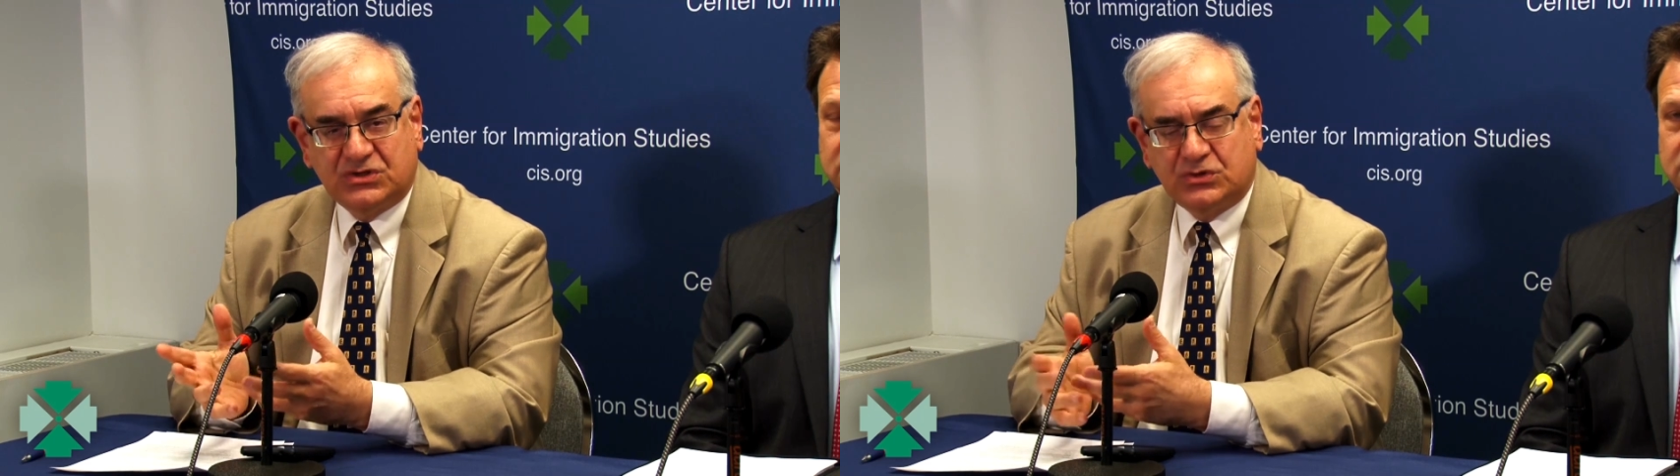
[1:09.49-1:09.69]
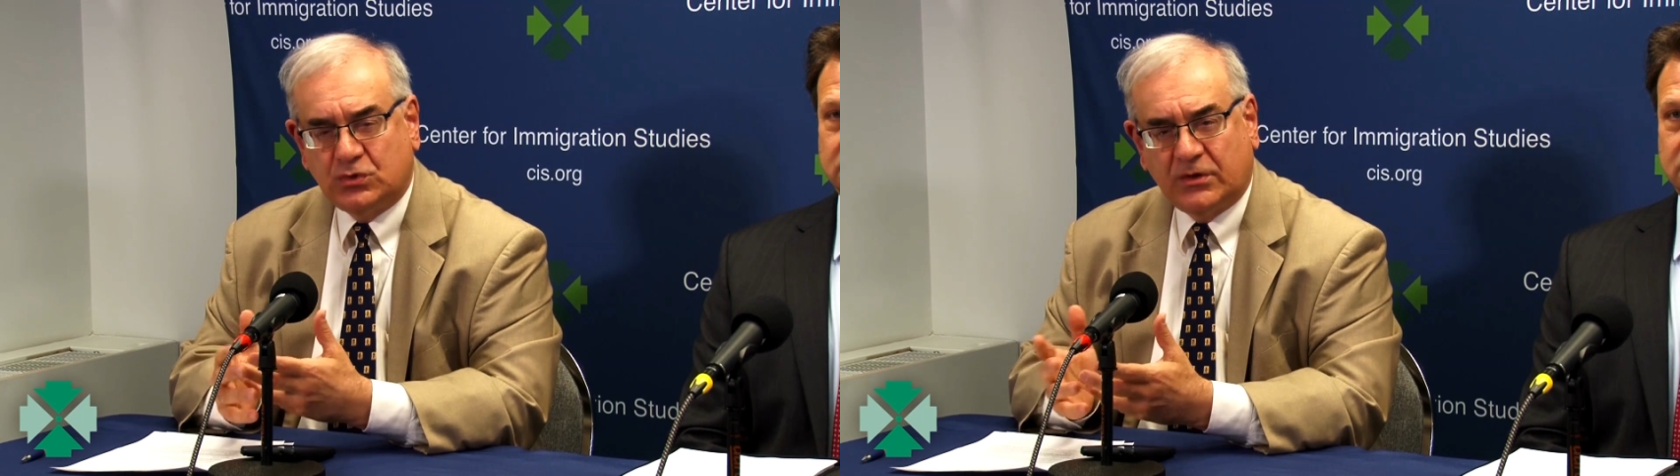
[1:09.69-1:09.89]

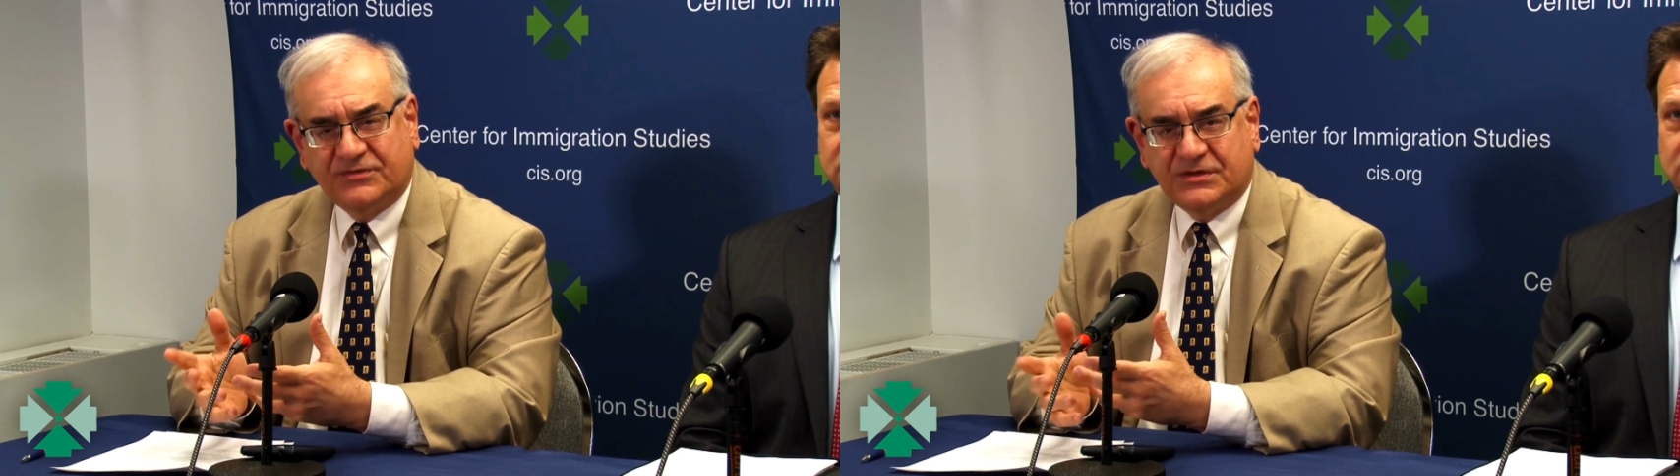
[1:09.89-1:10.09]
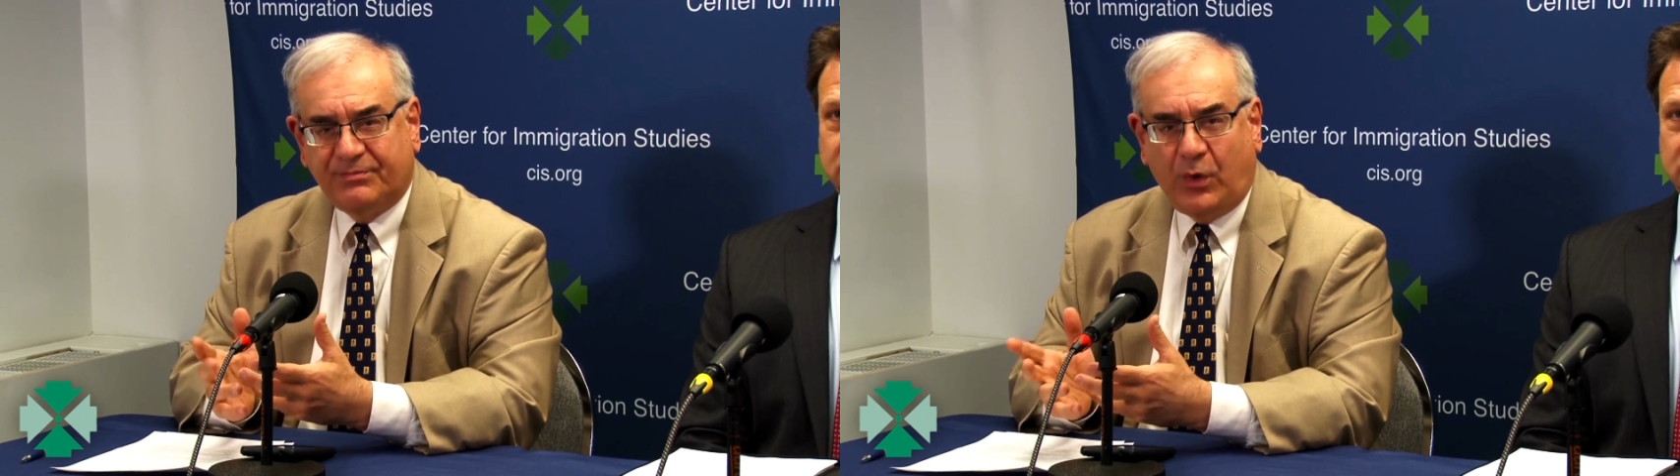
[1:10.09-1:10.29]
sort
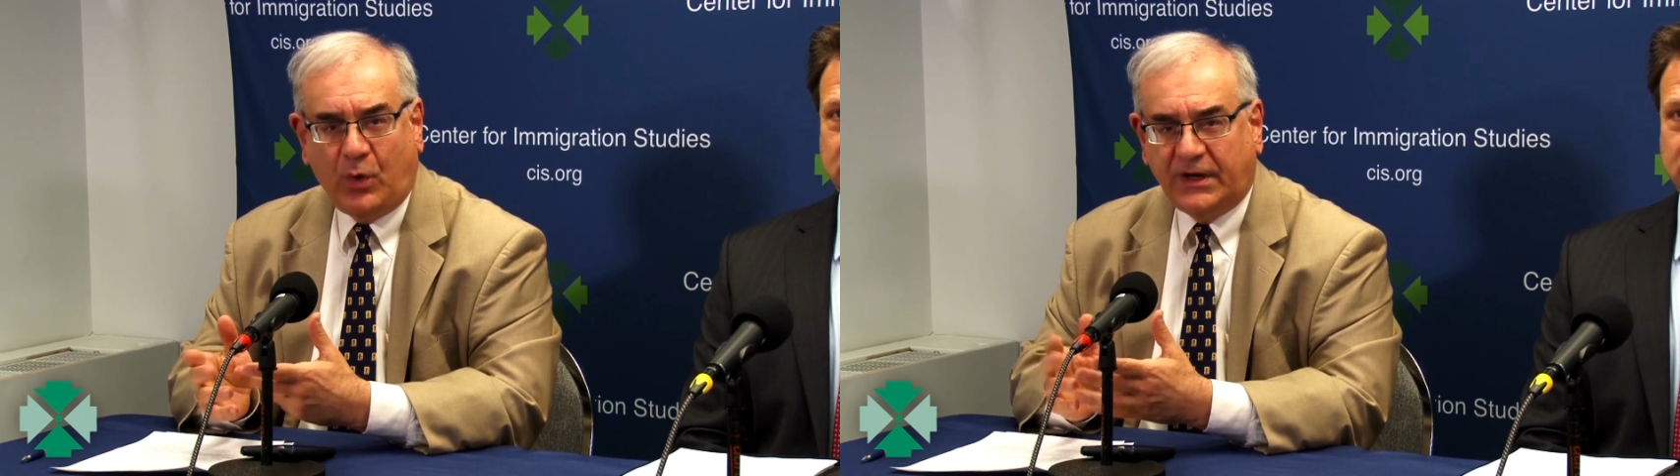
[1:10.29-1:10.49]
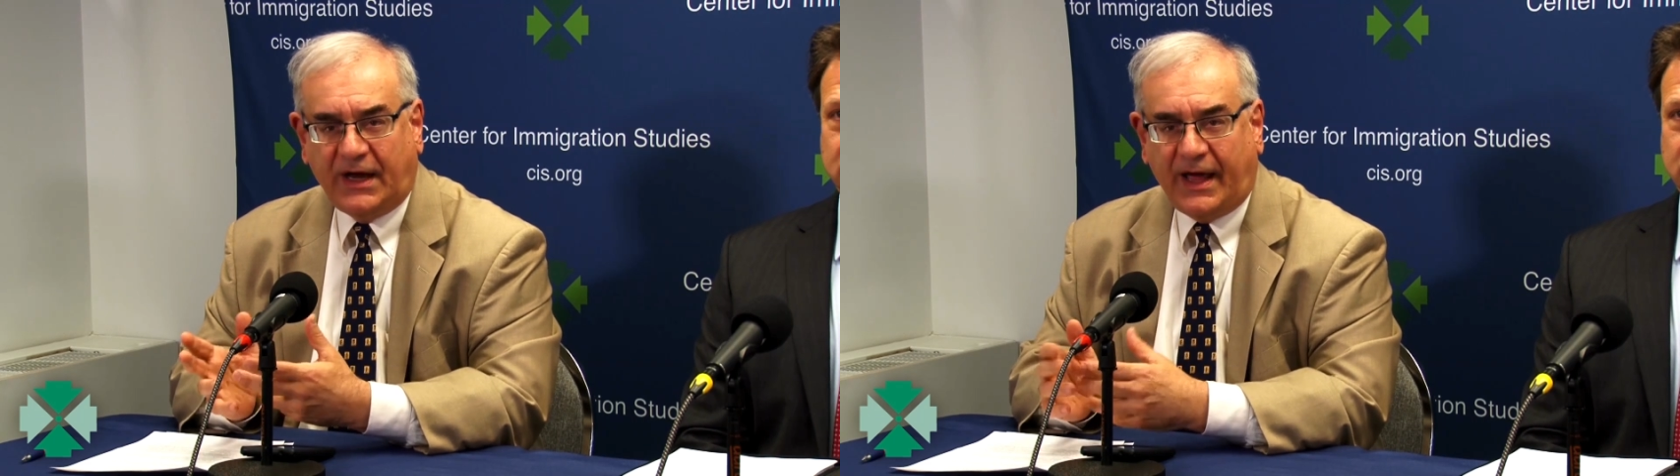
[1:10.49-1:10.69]
of to
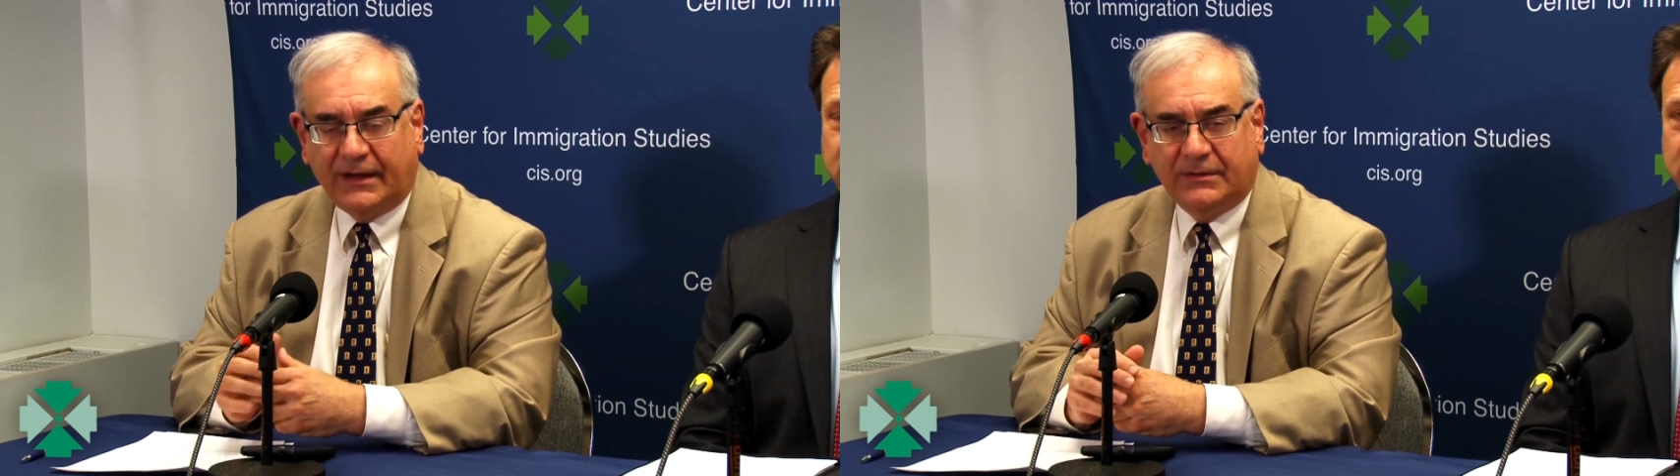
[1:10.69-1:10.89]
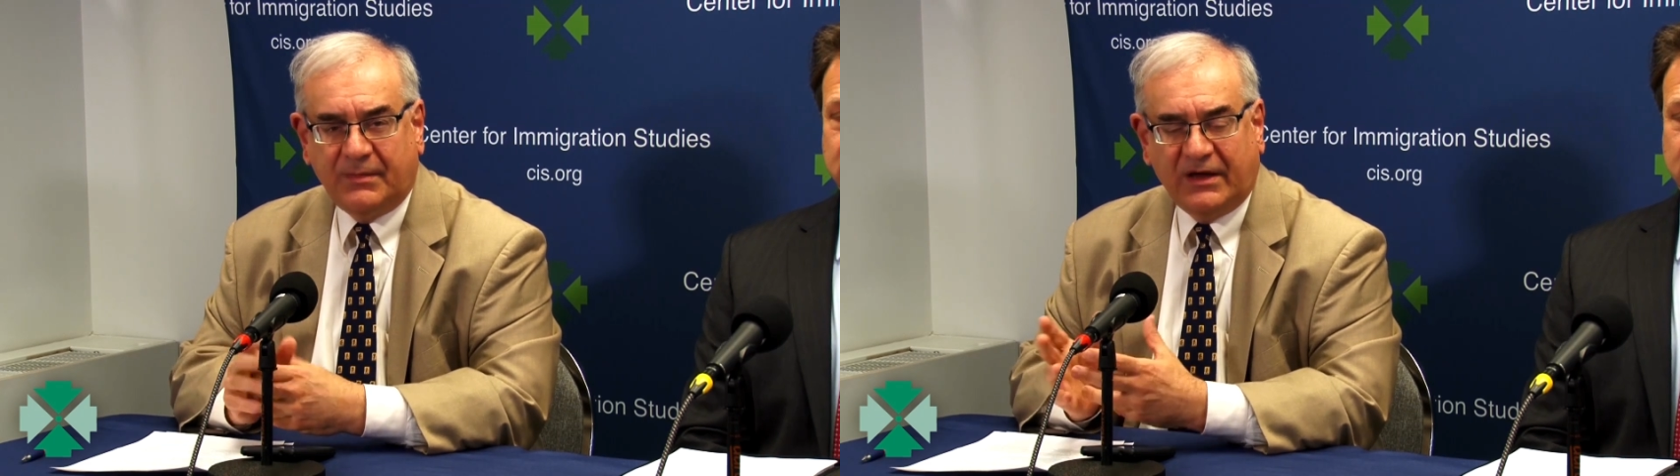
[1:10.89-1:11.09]
point
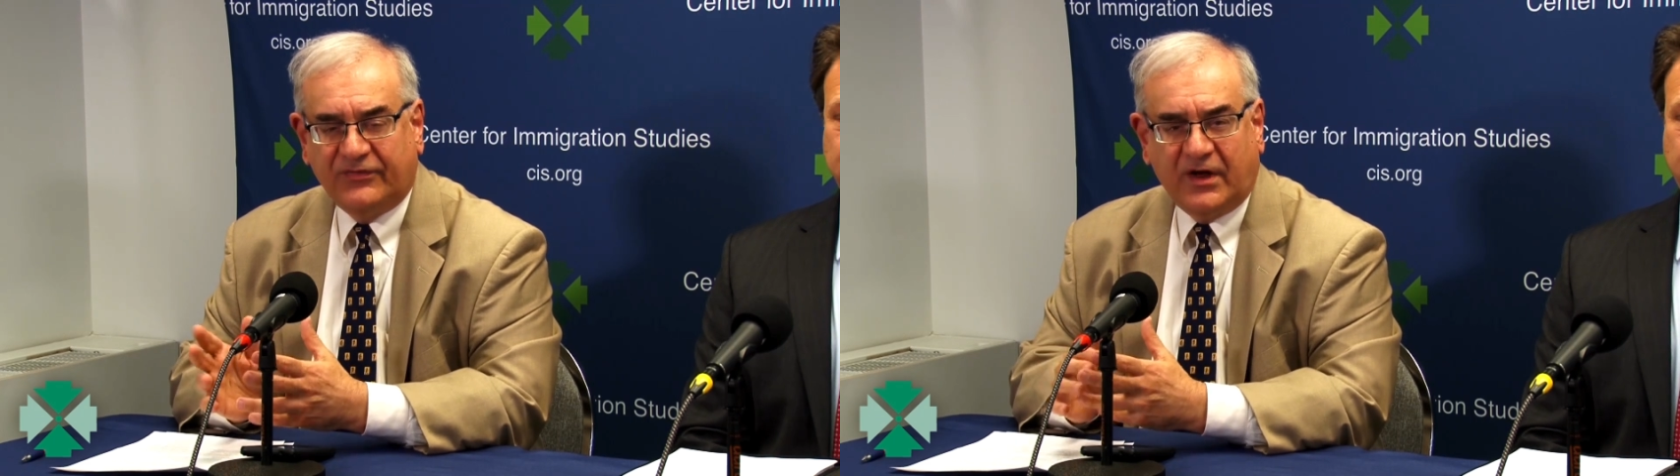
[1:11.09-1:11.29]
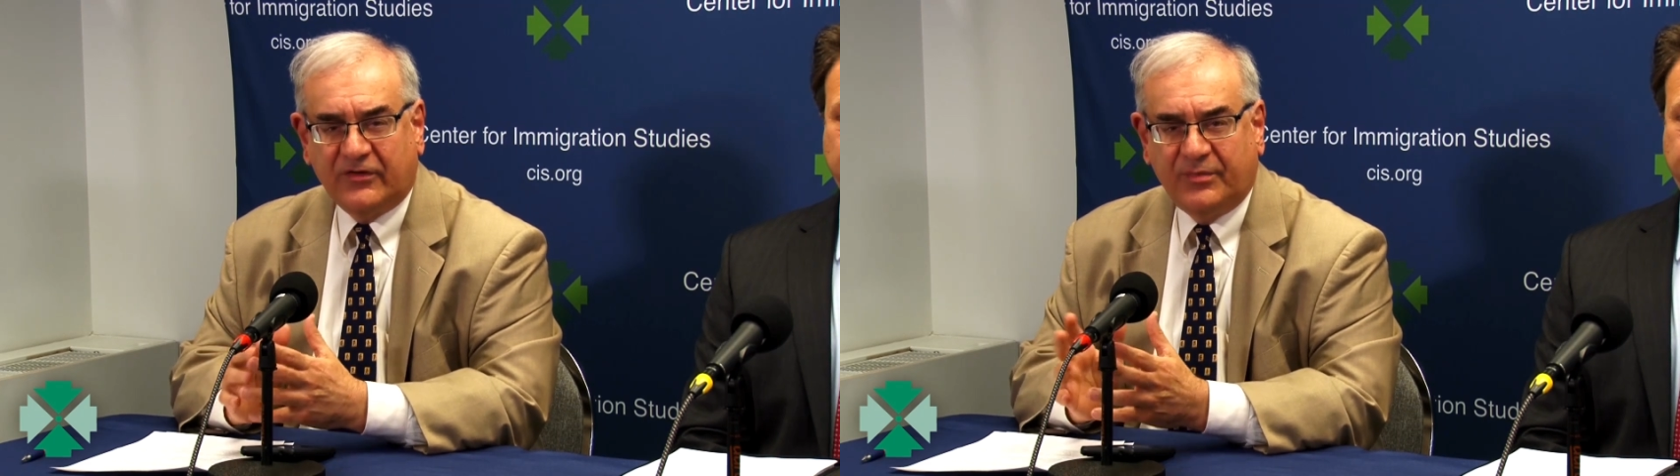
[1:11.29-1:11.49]
at and make
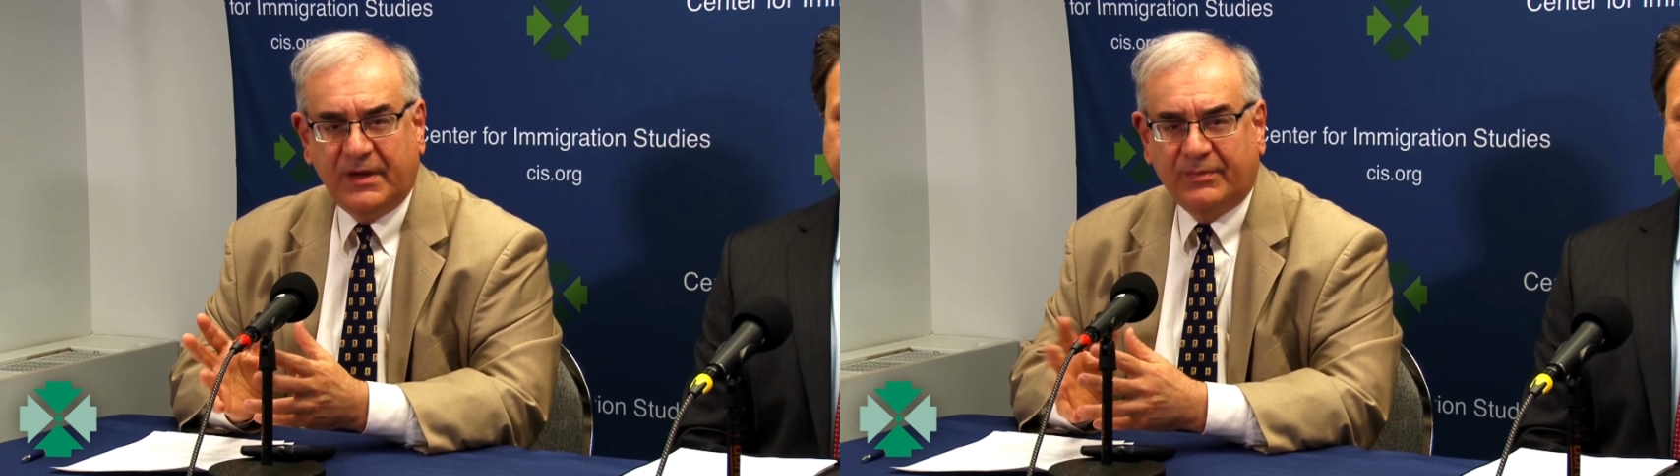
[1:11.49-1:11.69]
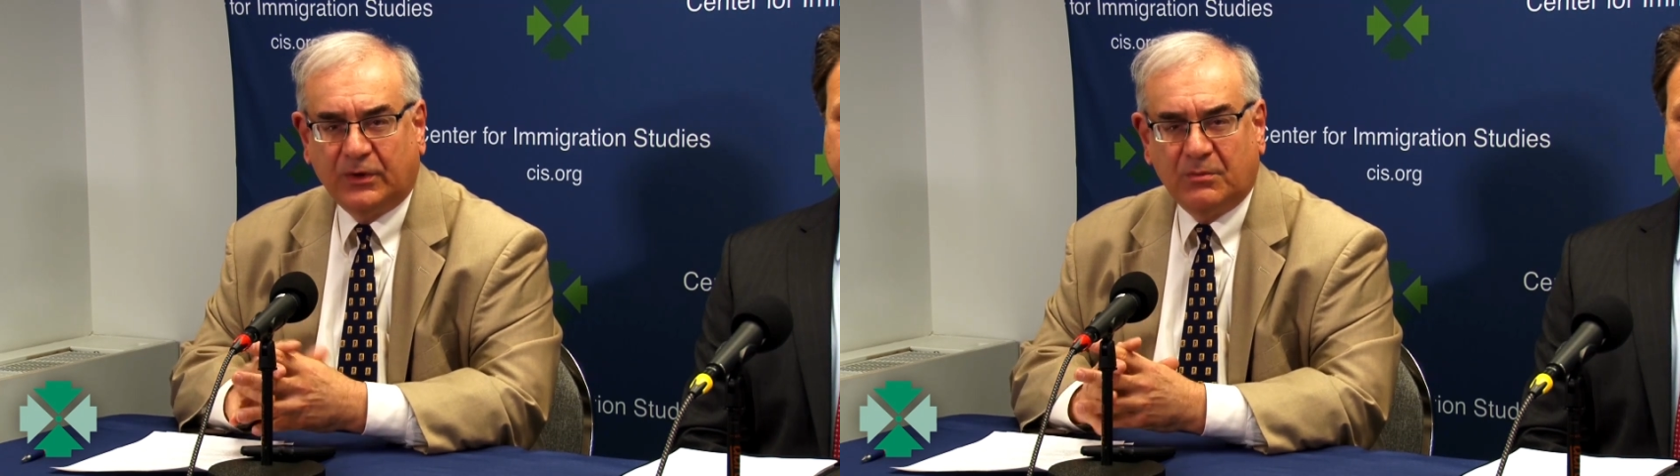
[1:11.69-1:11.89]
fun of people